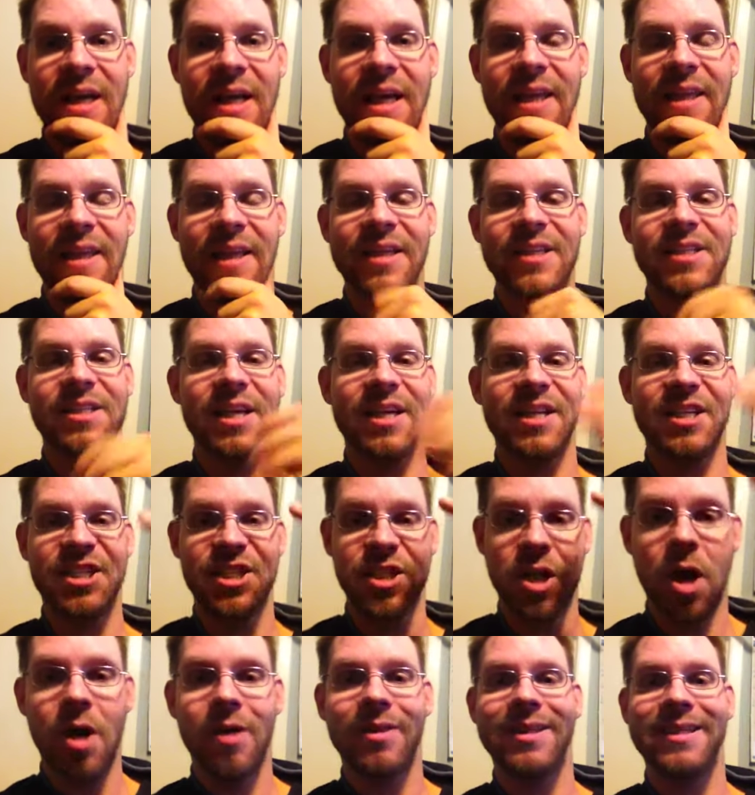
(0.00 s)
unless I
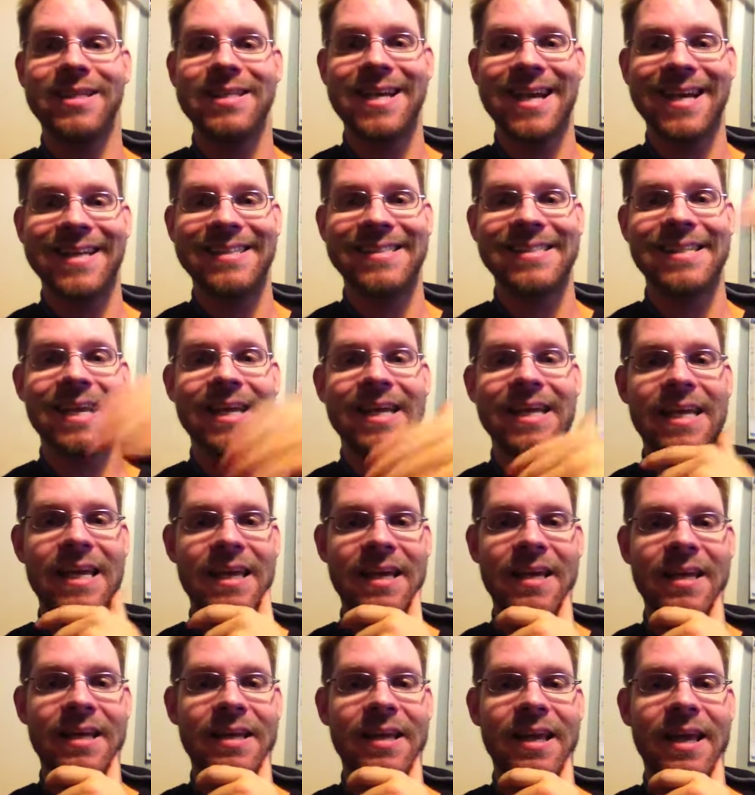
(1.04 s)
saw the test and
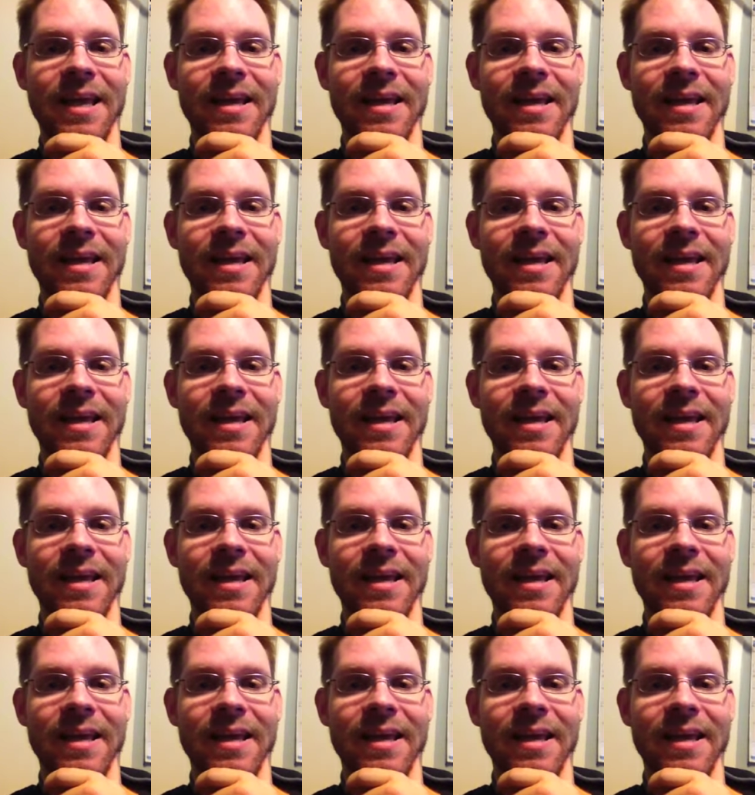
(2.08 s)
can